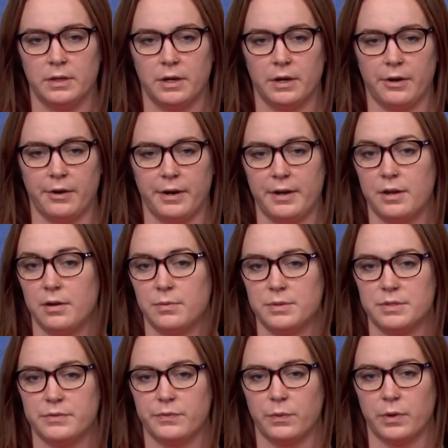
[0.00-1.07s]
RIL
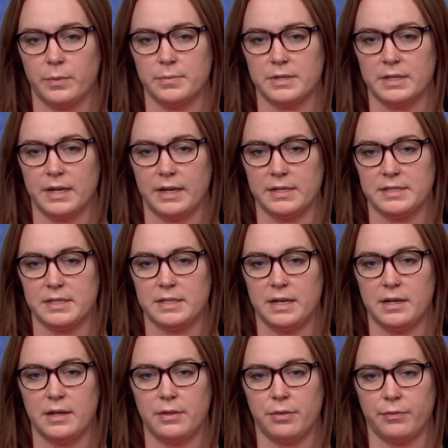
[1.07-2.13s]
was formed in
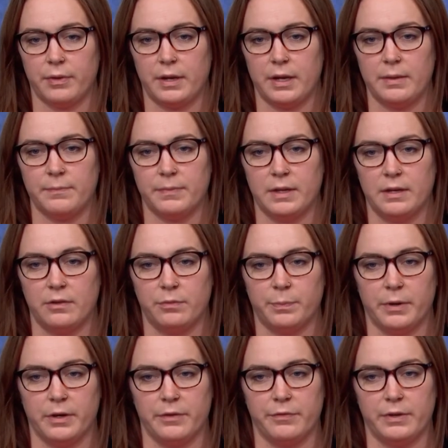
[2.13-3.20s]
1983 and is
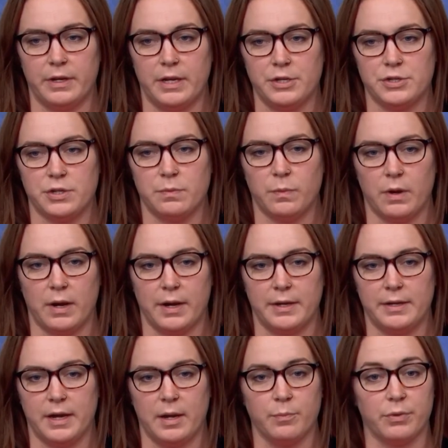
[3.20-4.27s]
part of a nationwide
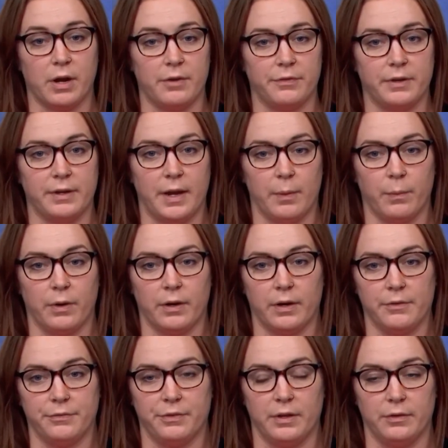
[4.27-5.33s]
nonprofit network
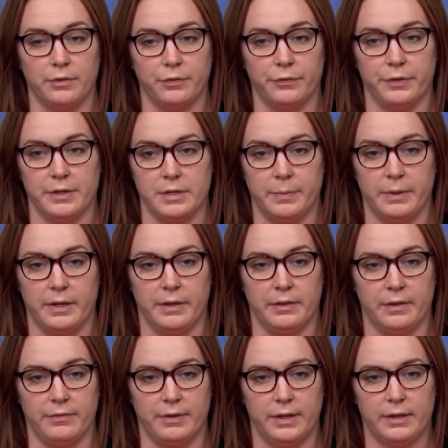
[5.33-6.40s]
of Centers for Independent
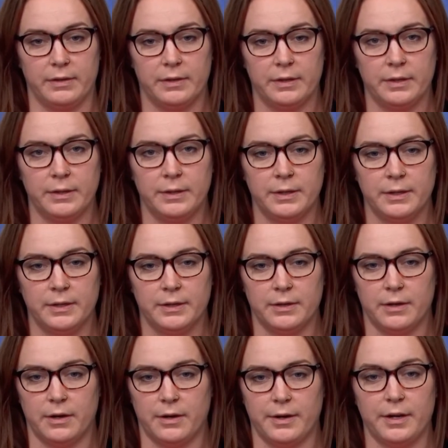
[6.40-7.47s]
Living.
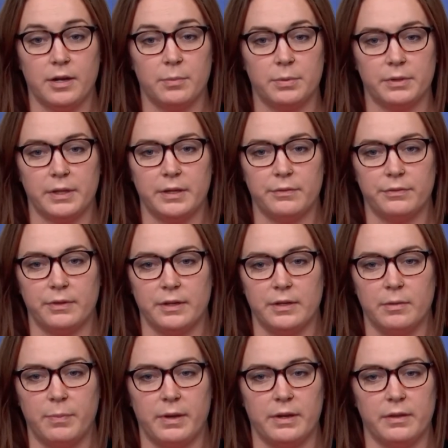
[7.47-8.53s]
RIL believes
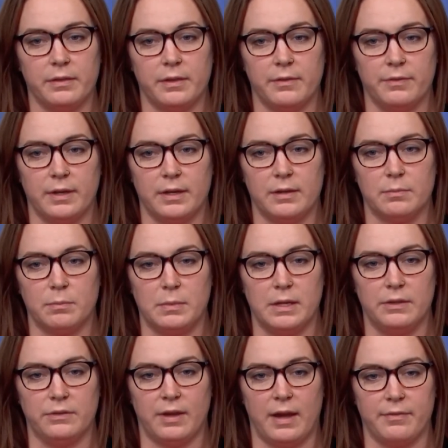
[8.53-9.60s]
independent living
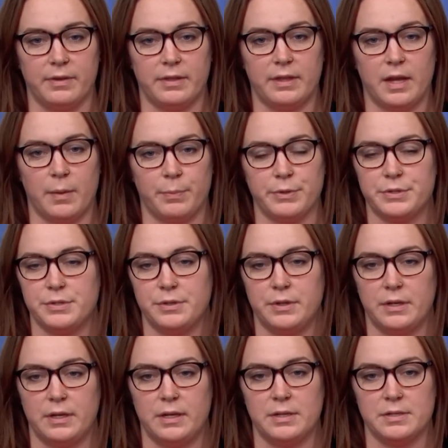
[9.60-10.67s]
means having the
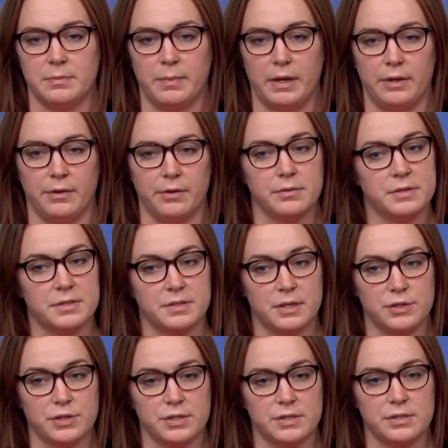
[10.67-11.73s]
opportunity to make your own
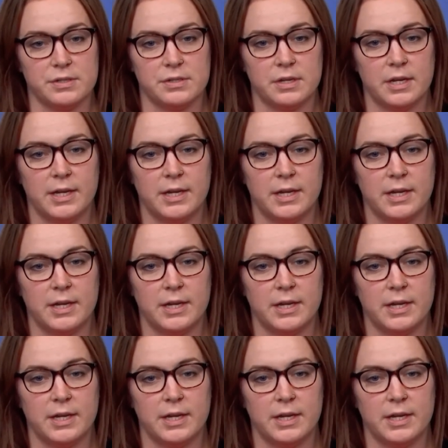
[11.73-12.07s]
decisions,